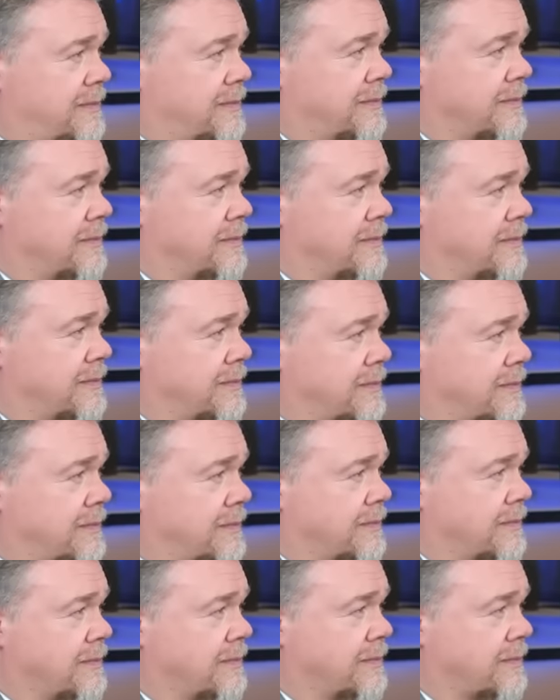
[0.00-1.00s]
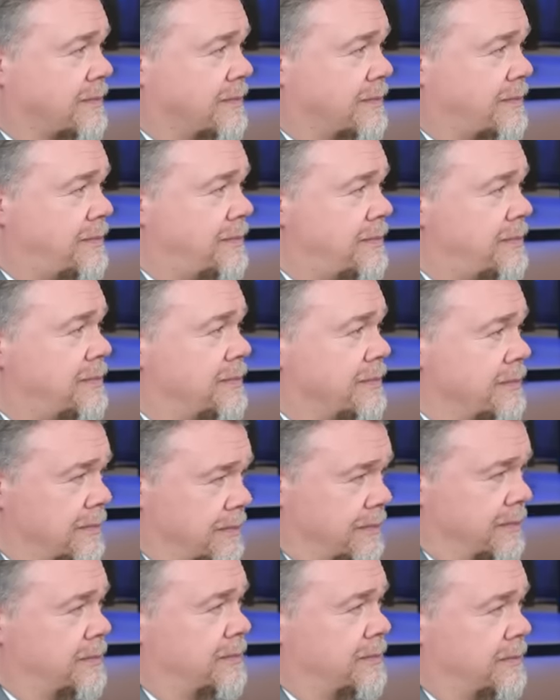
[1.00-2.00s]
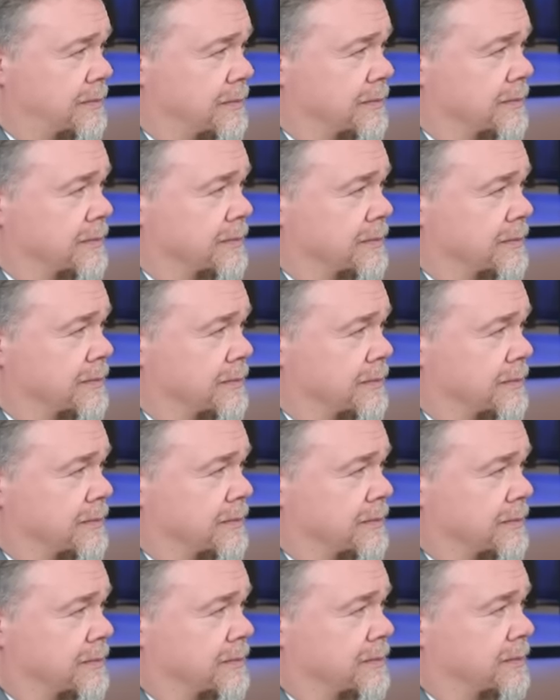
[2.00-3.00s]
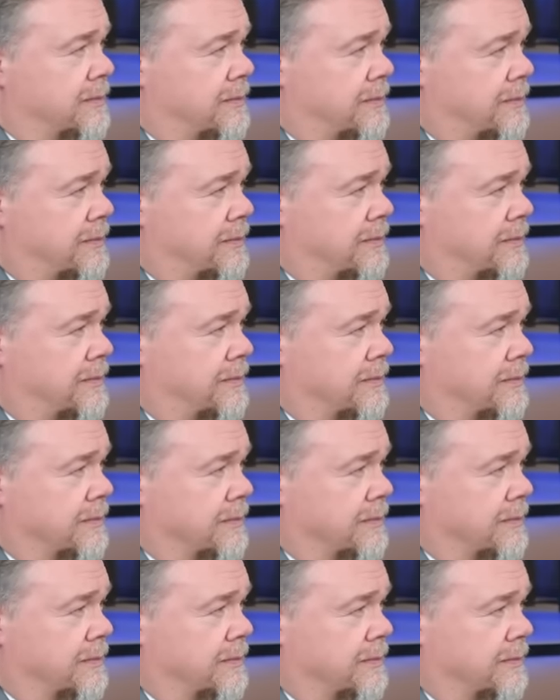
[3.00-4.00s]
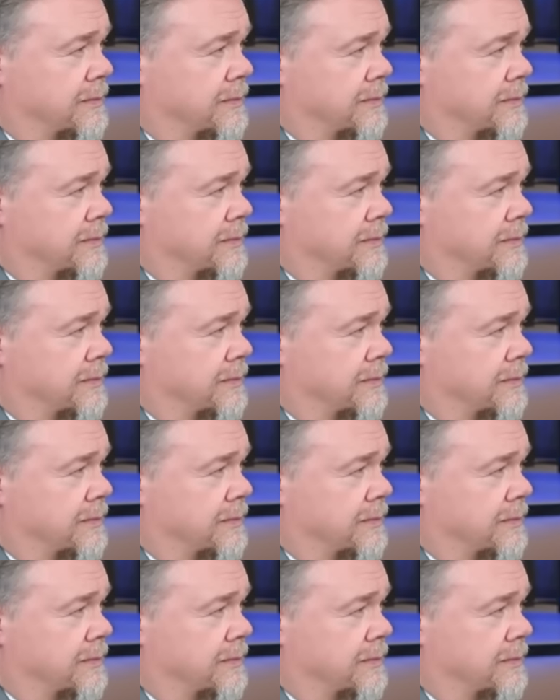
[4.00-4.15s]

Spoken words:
(silent)